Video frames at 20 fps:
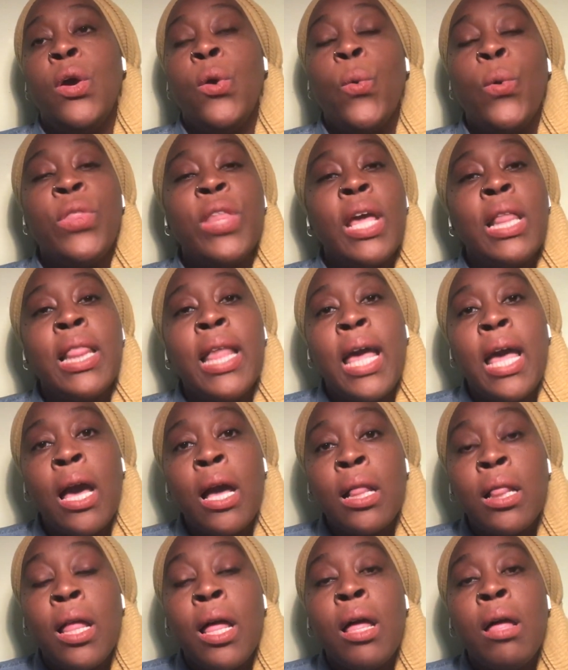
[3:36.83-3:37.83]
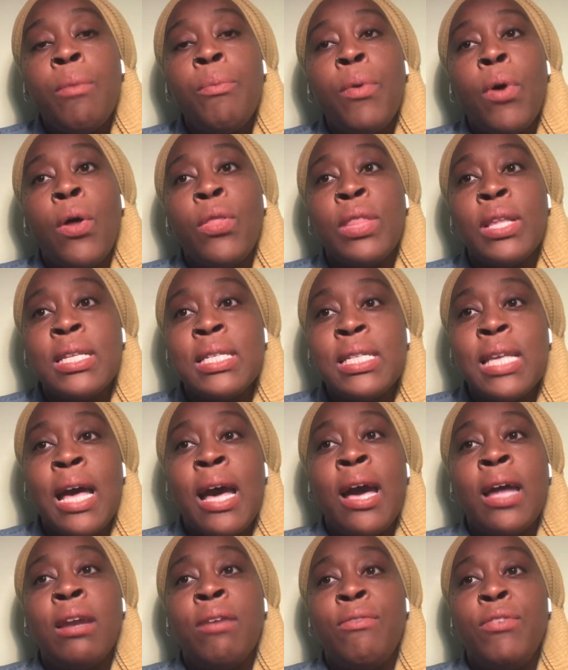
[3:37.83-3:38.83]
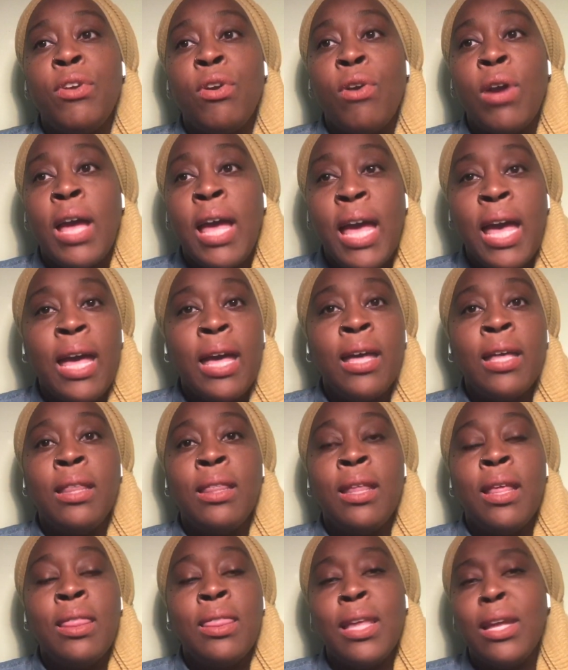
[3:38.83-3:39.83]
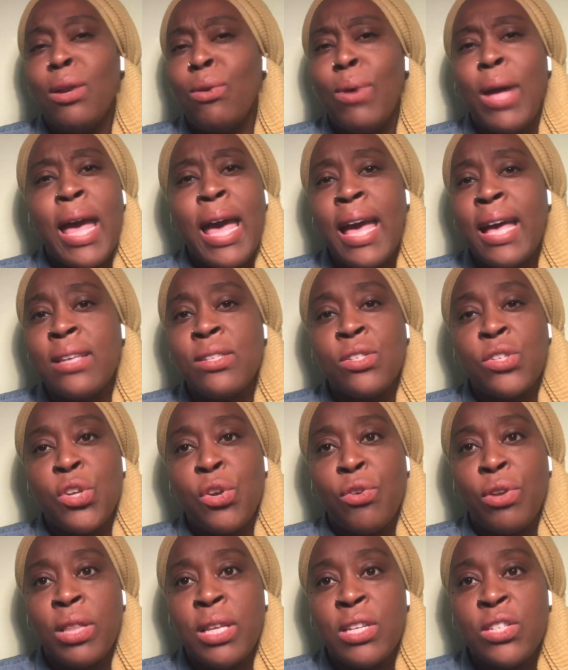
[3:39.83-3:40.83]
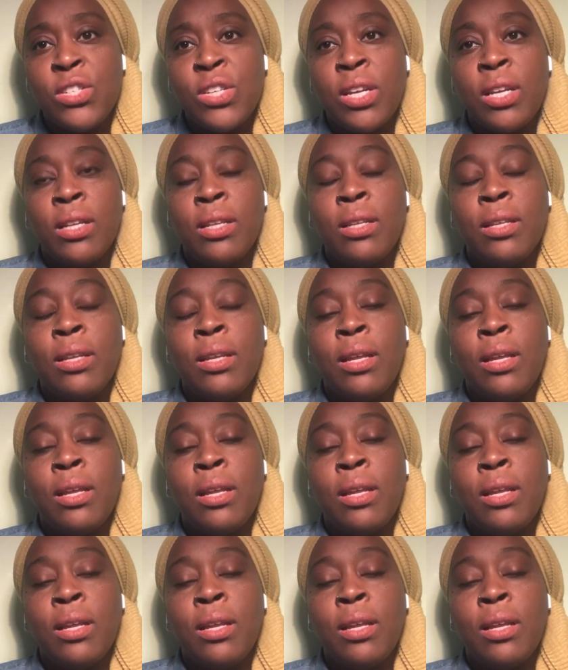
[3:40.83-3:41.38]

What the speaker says: When they lay a club on the side of your head, they don't ask your religion."